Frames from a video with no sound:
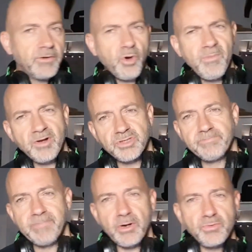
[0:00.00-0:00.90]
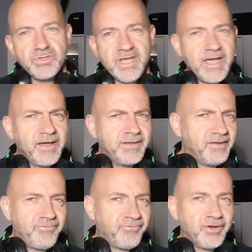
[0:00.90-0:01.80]
almost
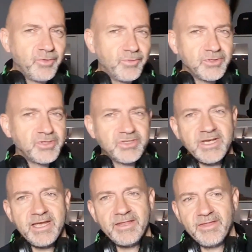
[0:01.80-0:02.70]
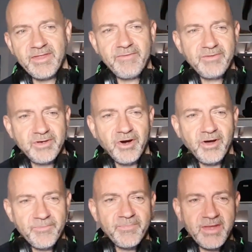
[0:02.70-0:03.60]
Motowny feel, would you say, that they've
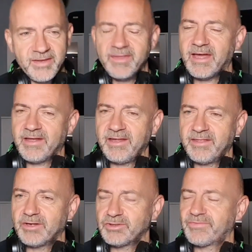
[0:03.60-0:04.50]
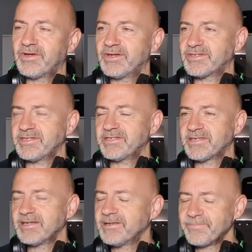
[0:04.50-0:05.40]
got in that in those verses?